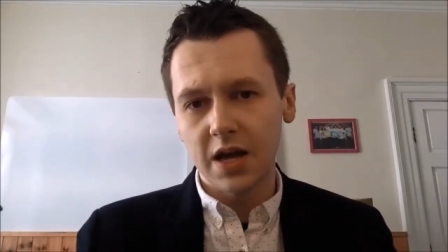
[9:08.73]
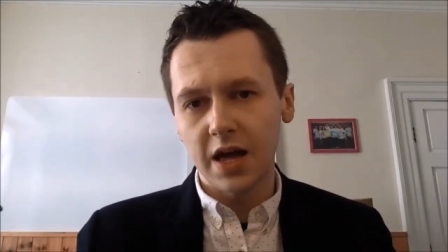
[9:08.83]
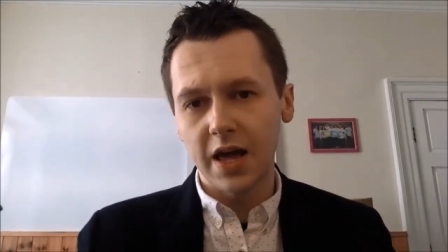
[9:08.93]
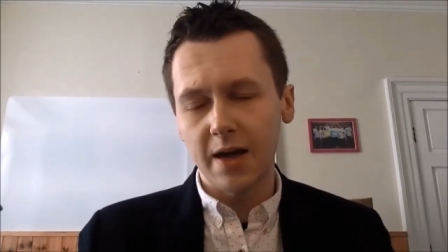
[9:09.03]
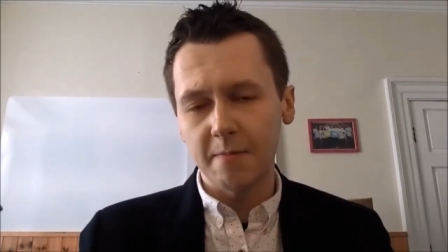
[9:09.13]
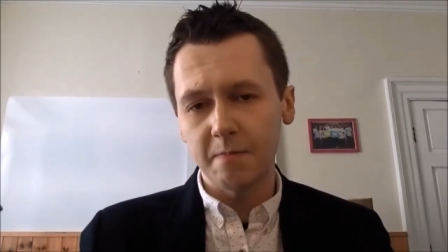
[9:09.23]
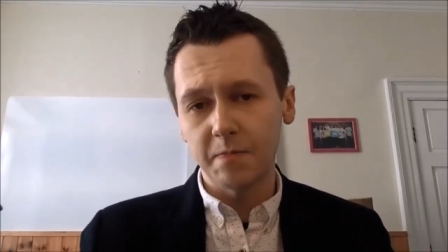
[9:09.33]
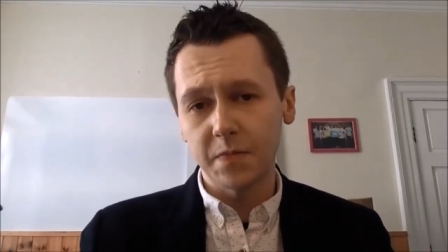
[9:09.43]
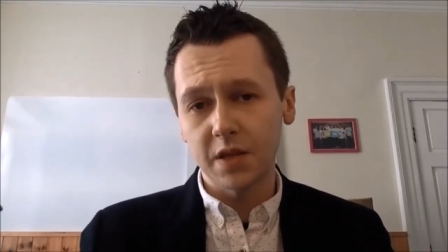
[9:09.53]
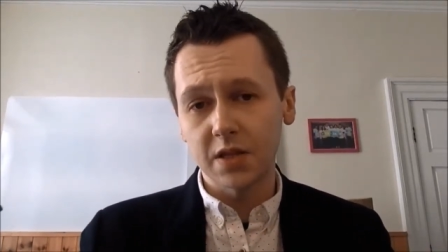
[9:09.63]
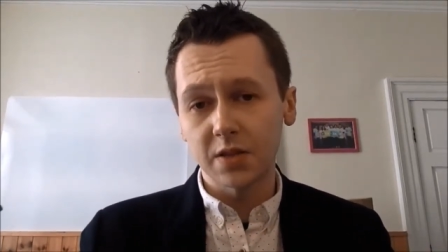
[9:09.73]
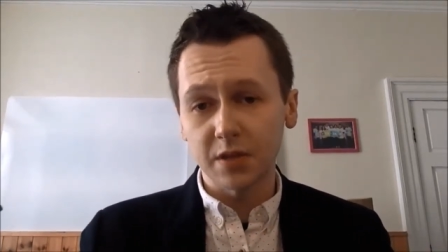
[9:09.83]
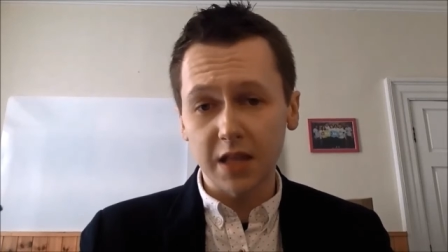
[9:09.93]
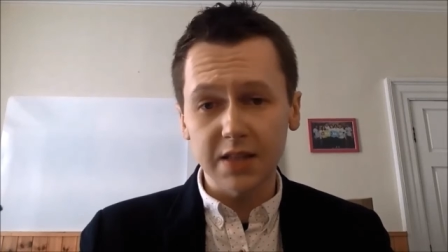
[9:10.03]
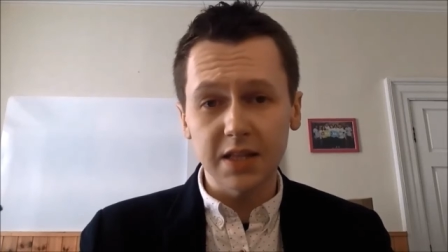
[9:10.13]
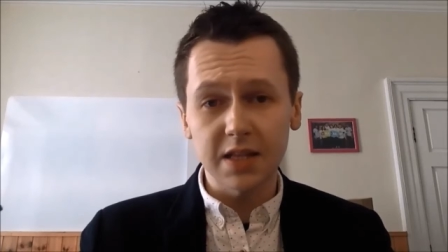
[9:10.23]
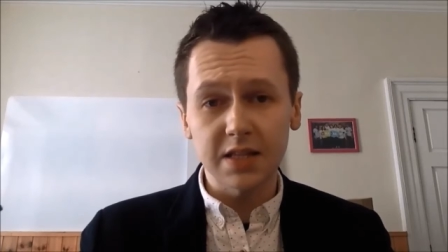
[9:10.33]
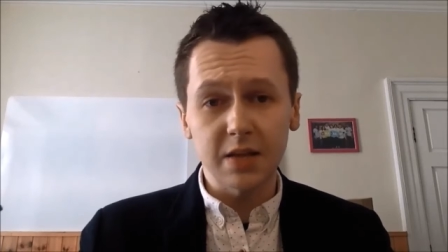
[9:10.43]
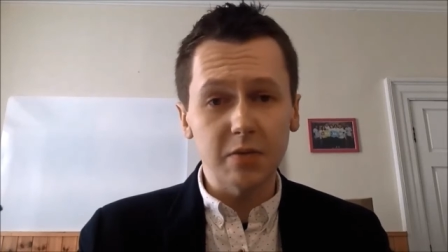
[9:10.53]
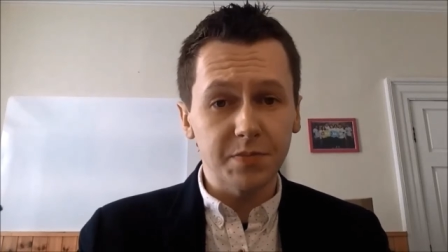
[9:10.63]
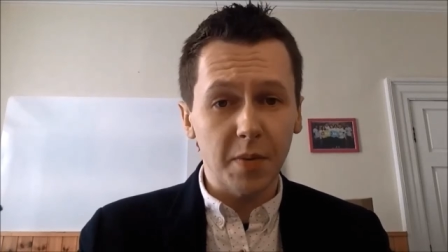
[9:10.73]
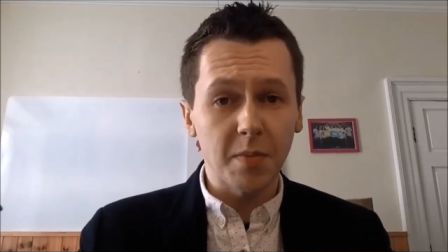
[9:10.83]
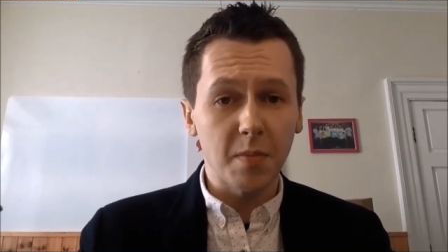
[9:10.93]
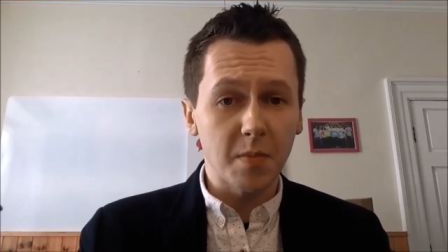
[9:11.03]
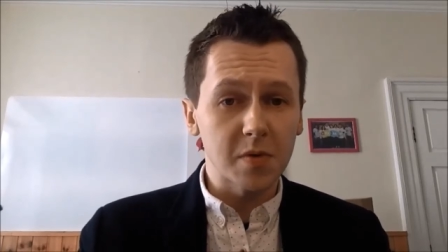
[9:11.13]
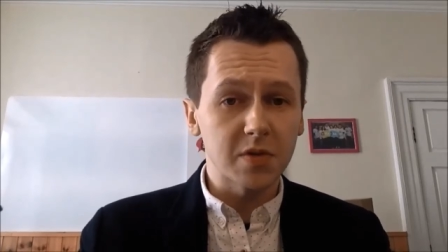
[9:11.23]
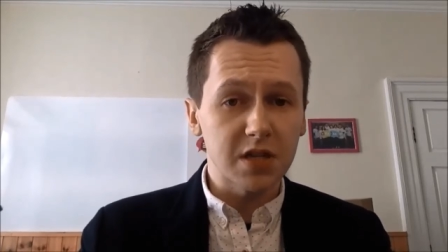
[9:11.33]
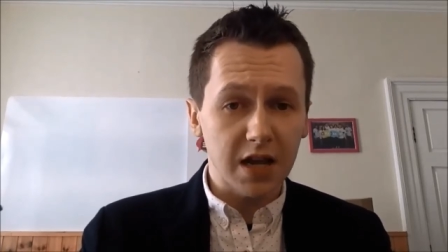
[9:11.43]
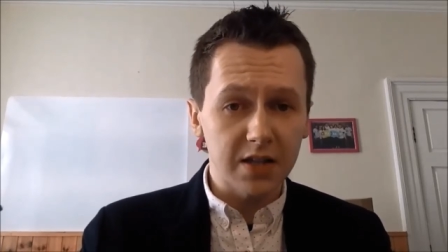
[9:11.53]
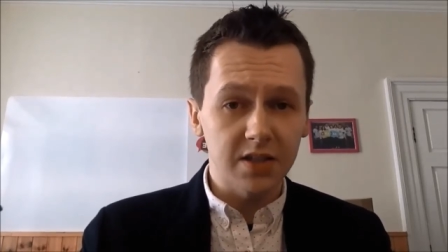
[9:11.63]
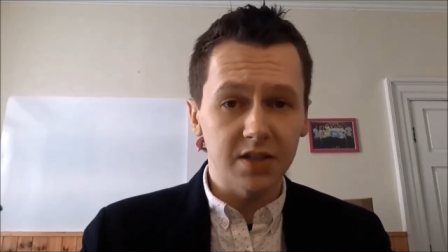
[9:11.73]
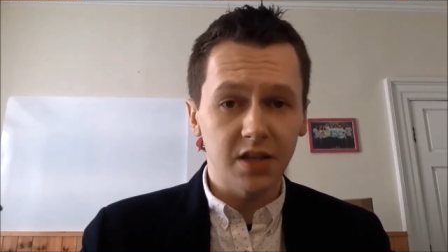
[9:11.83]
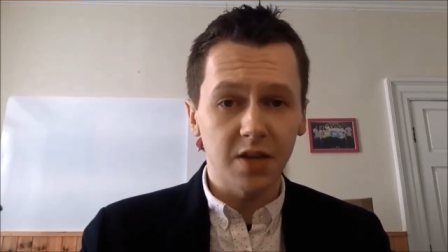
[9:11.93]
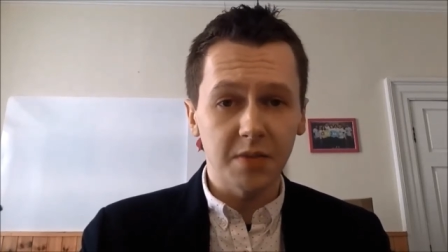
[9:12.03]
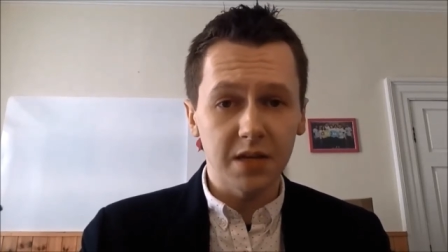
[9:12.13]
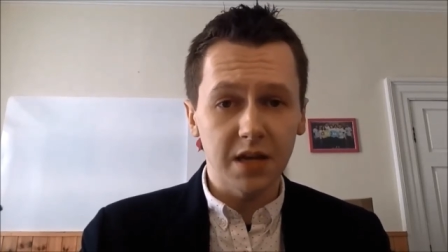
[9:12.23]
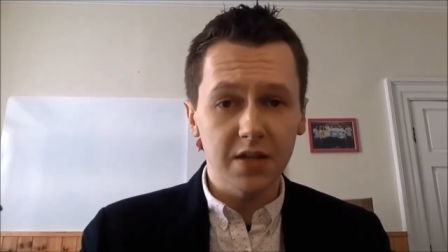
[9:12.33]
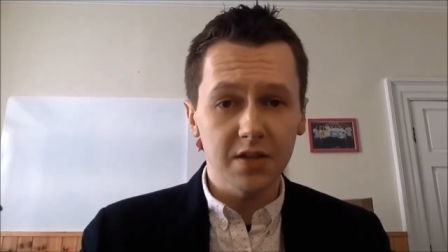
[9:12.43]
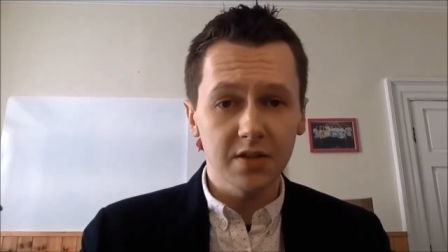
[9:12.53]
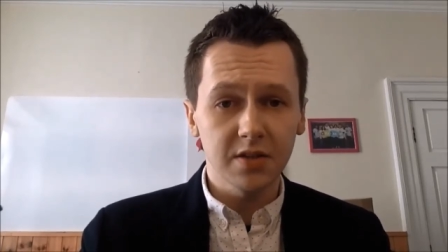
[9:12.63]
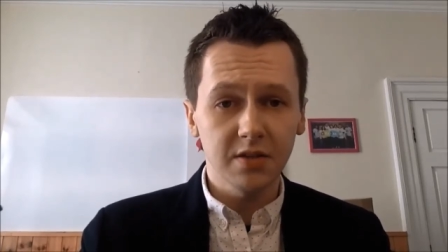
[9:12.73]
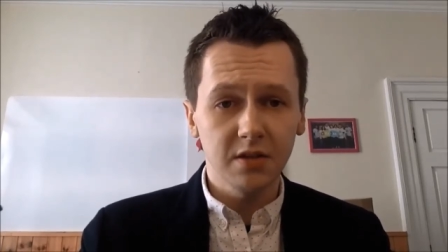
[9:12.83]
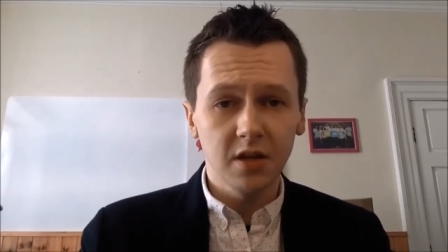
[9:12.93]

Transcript: Um, so in that sense, that was probably my most challenging time in national school.